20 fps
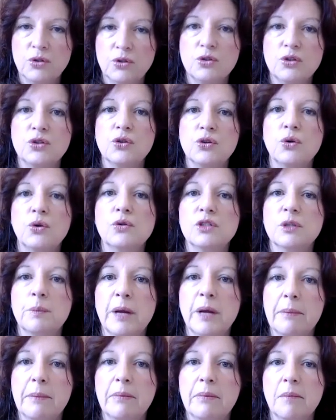talk to
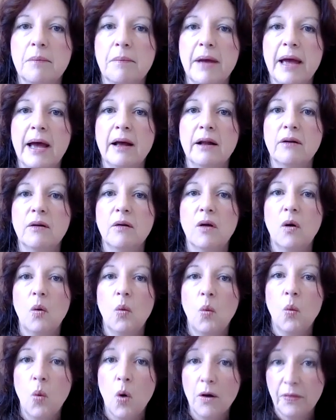people about
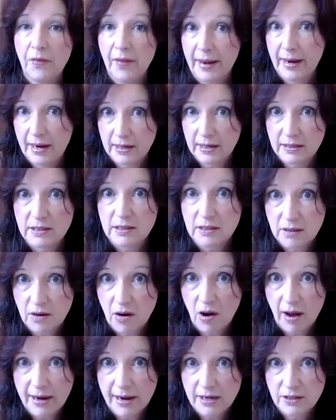what they are
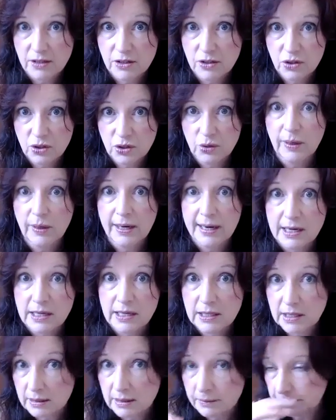designed to
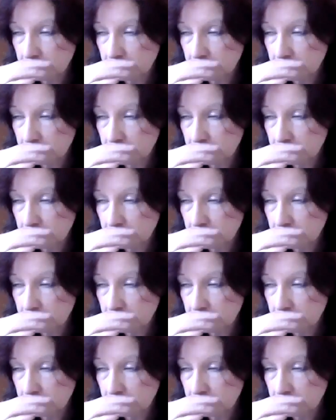eat.